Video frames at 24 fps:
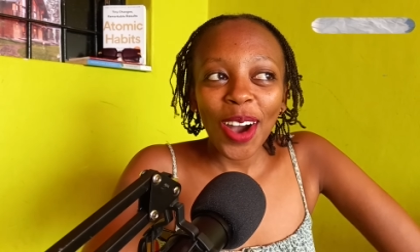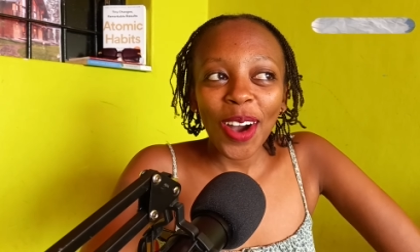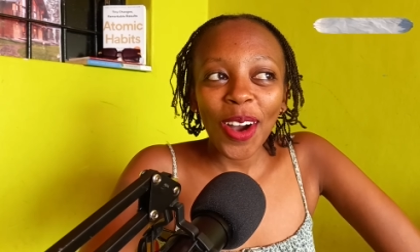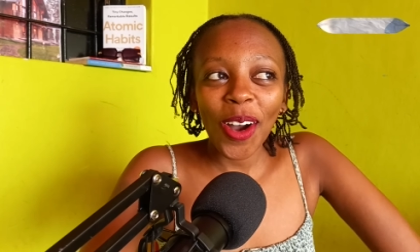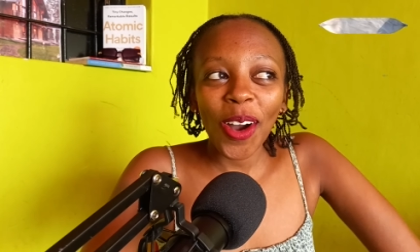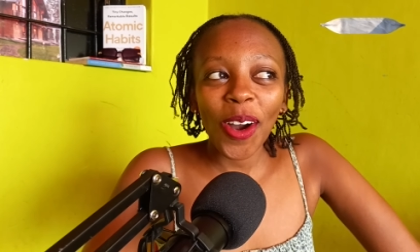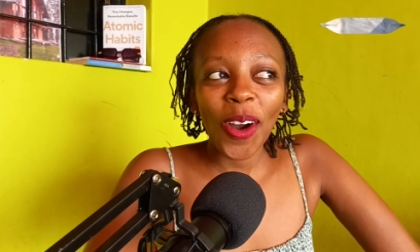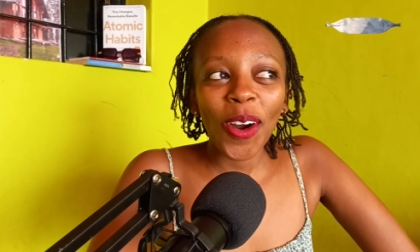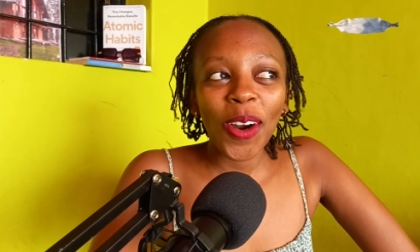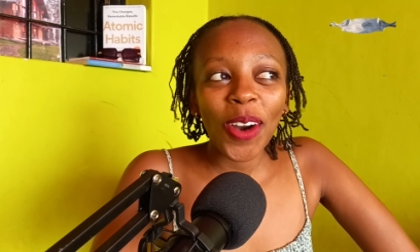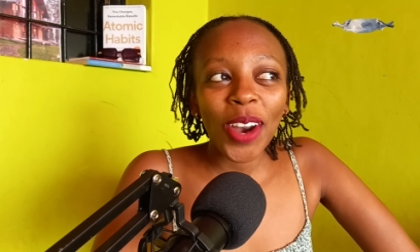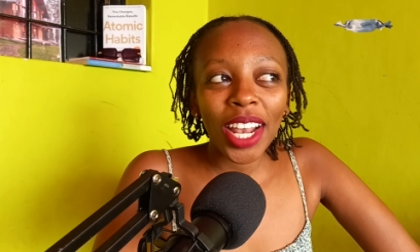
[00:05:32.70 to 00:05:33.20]

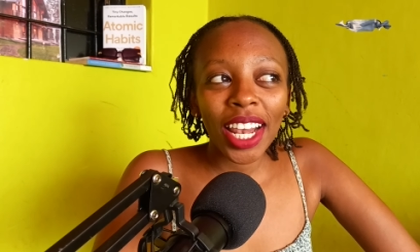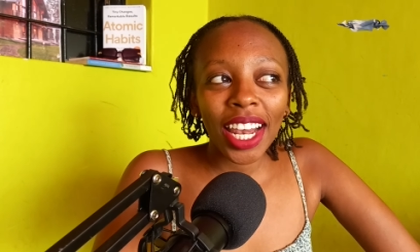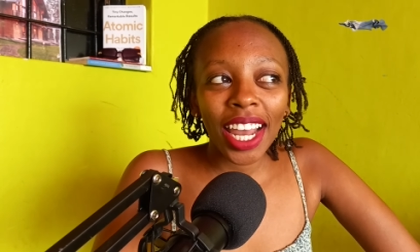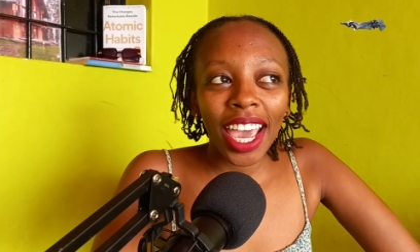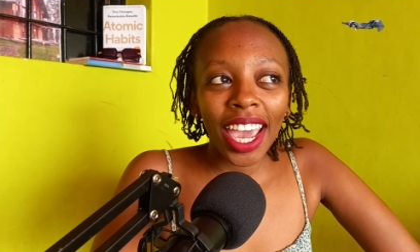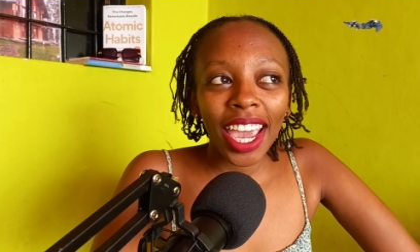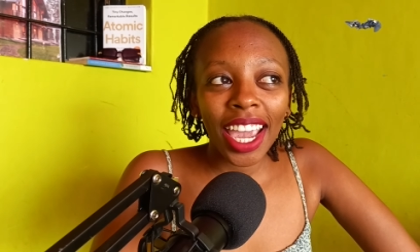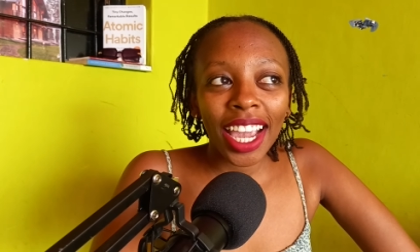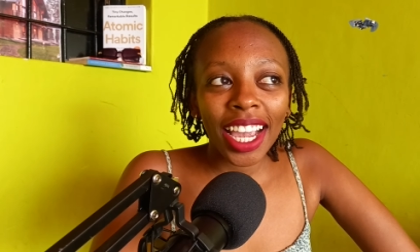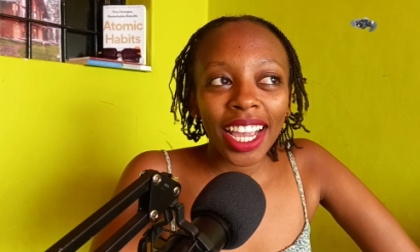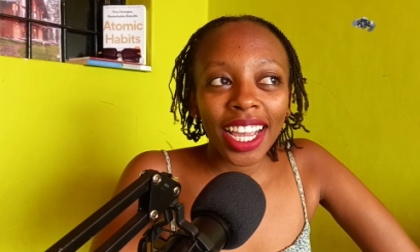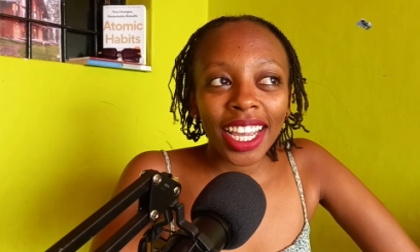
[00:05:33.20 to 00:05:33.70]
or
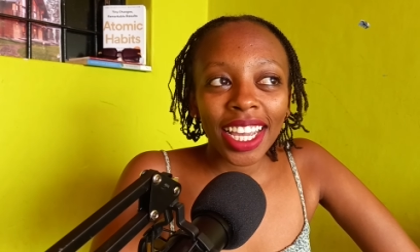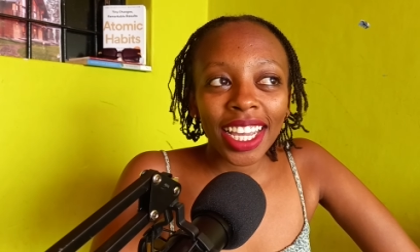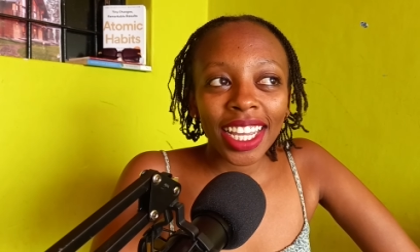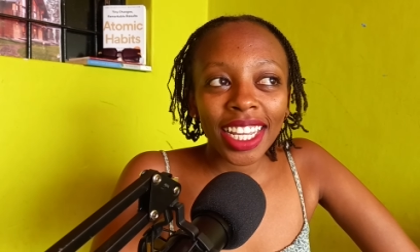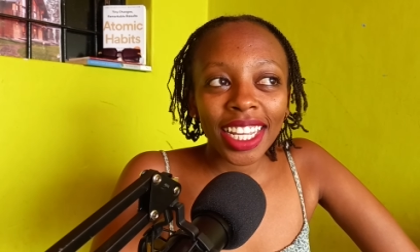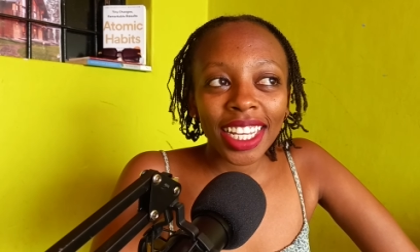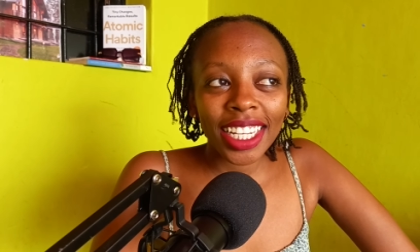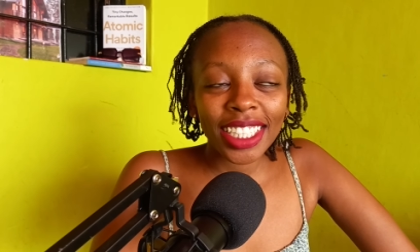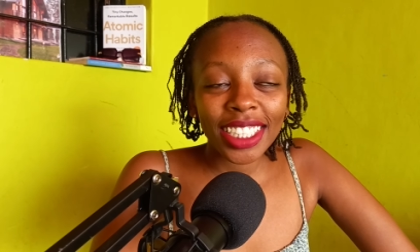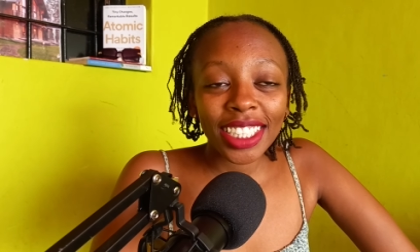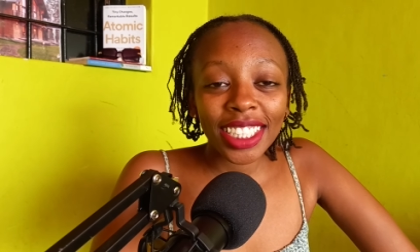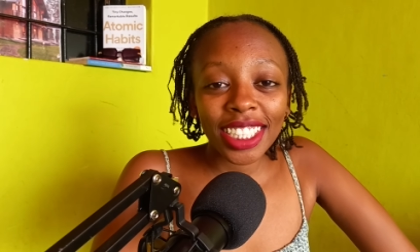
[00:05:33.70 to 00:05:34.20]
like
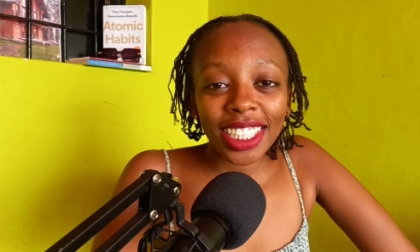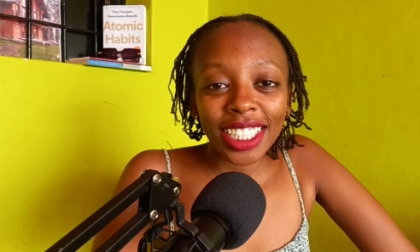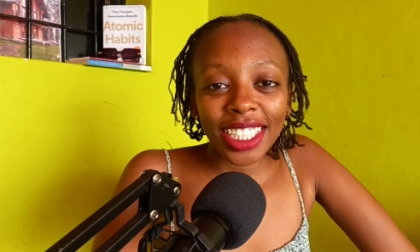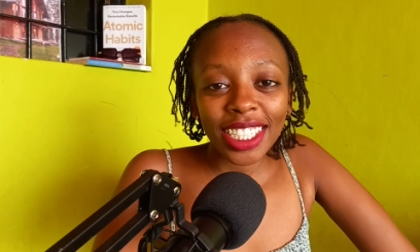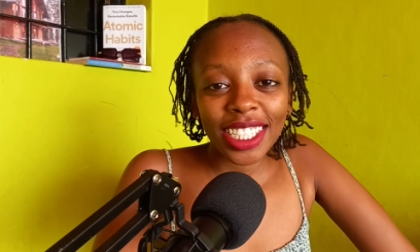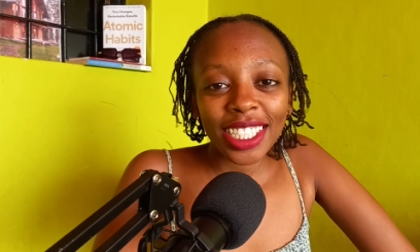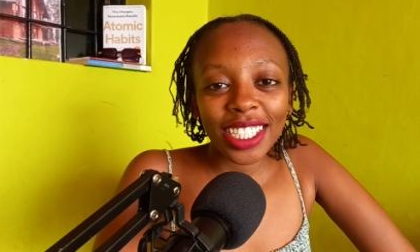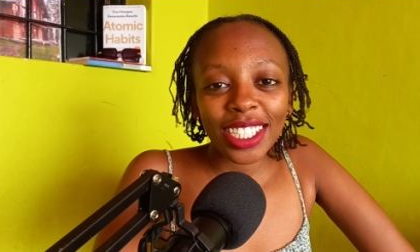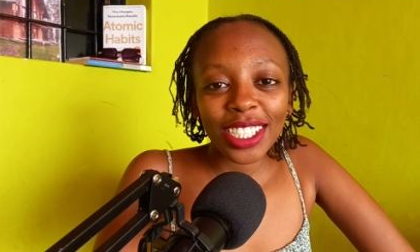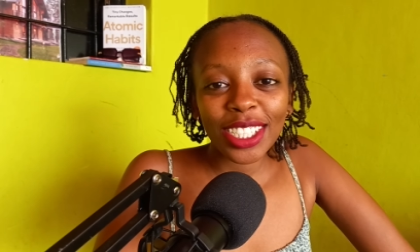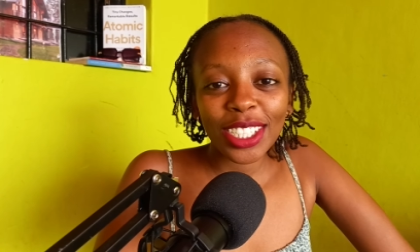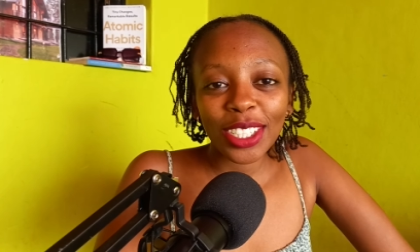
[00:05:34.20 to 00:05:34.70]

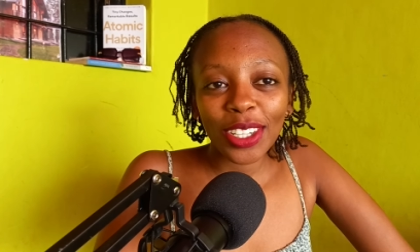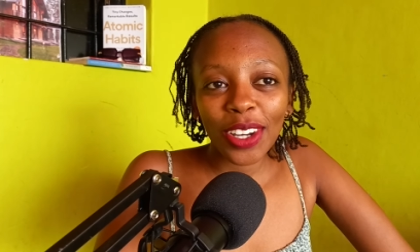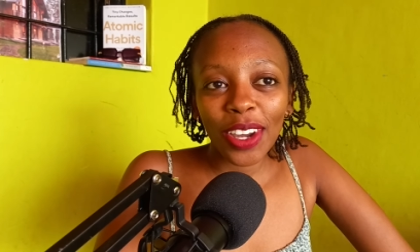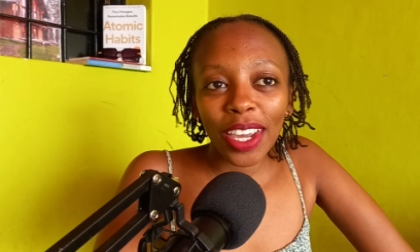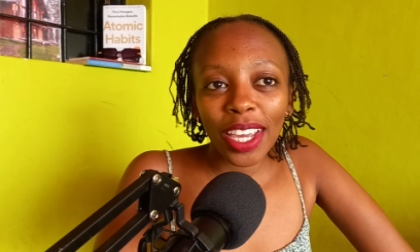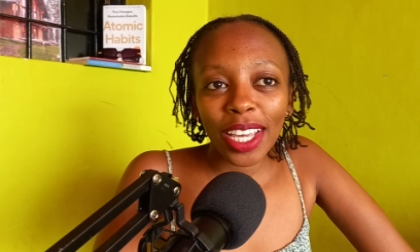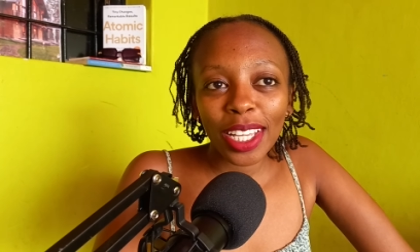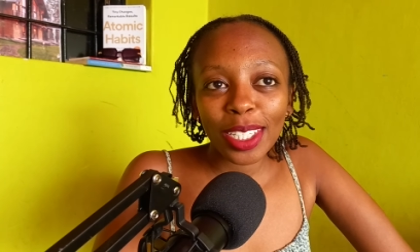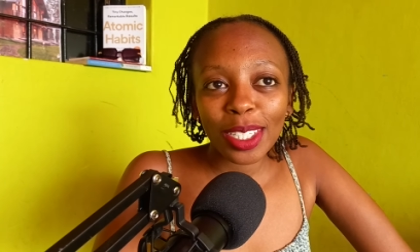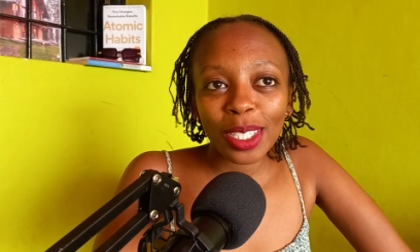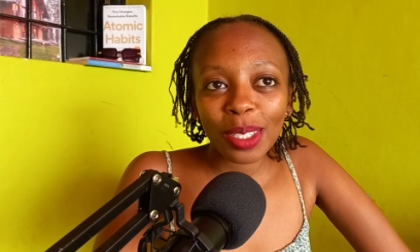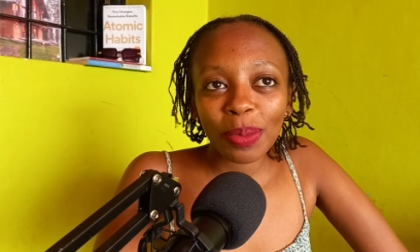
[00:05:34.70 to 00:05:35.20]
just drawing
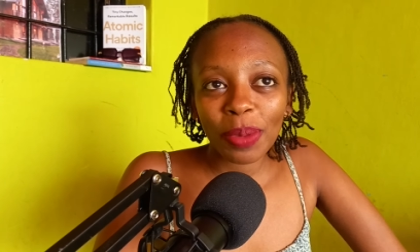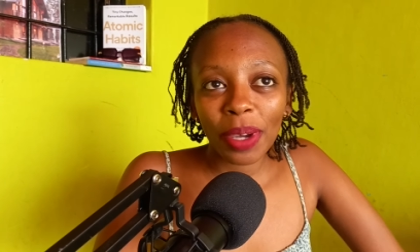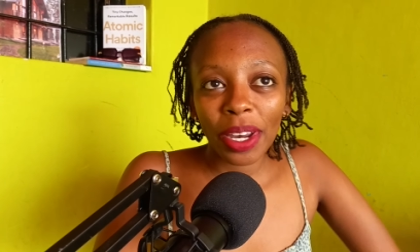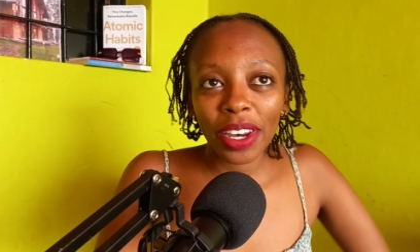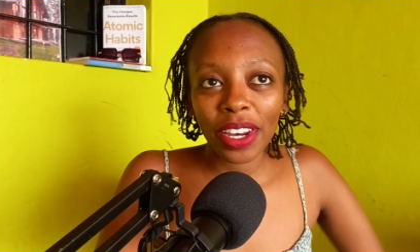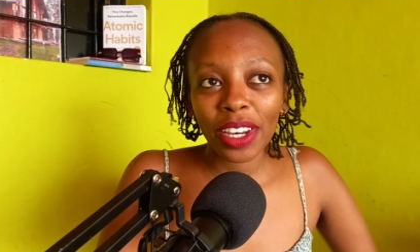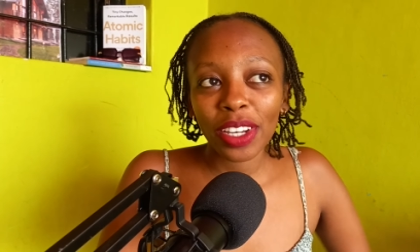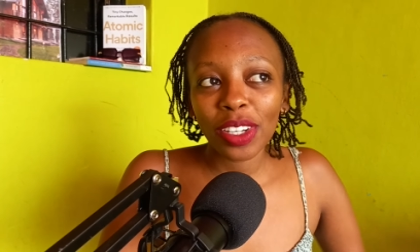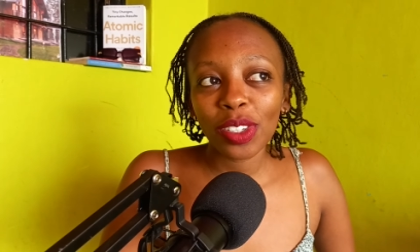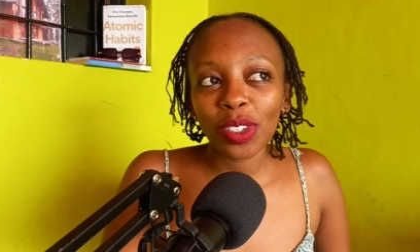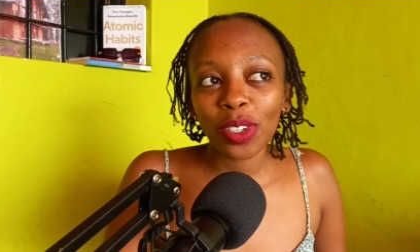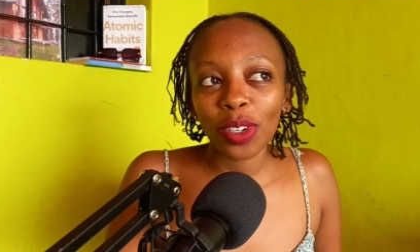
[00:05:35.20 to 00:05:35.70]

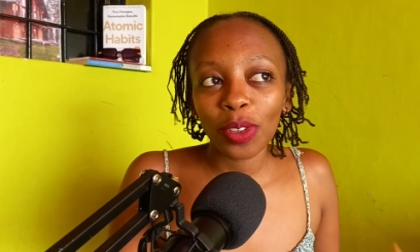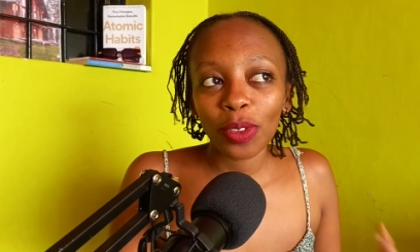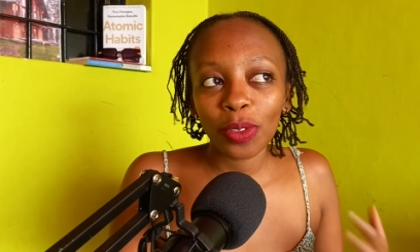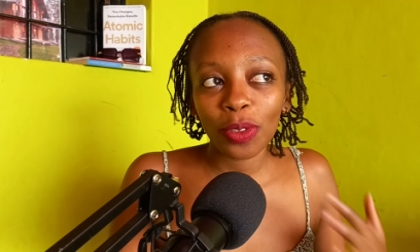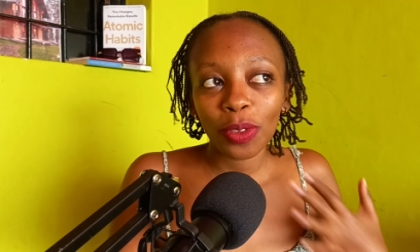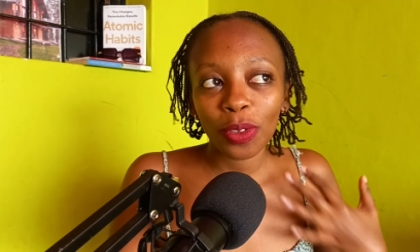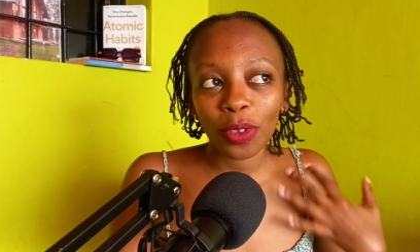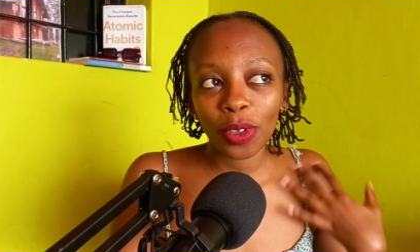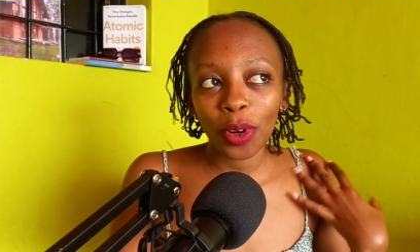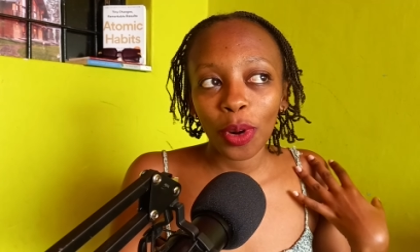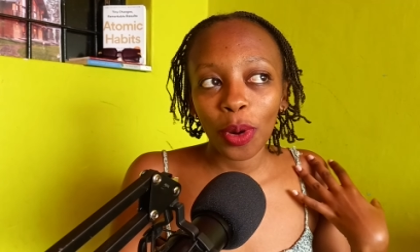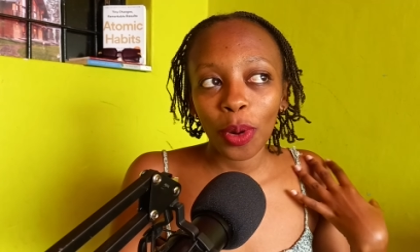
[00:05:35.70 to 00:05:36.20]
inspiration
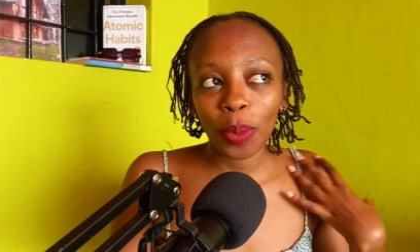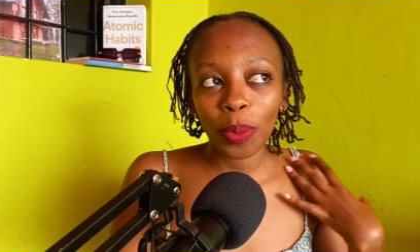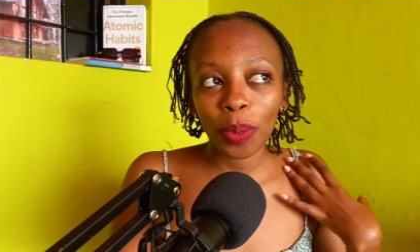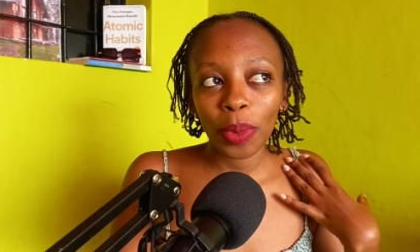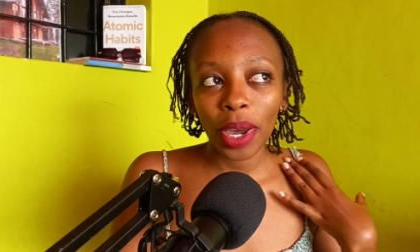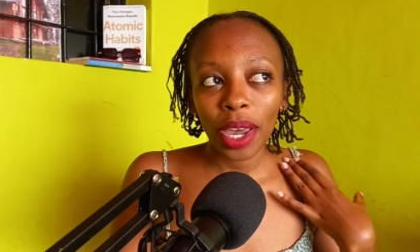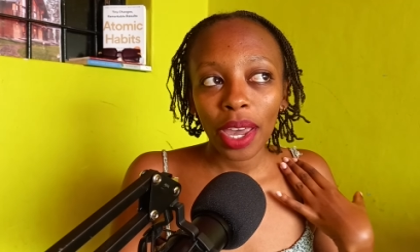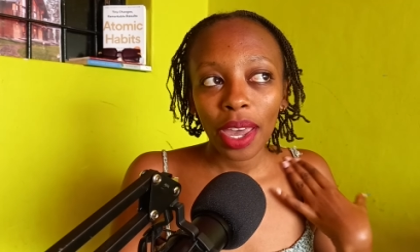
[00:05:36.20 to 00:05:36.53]
from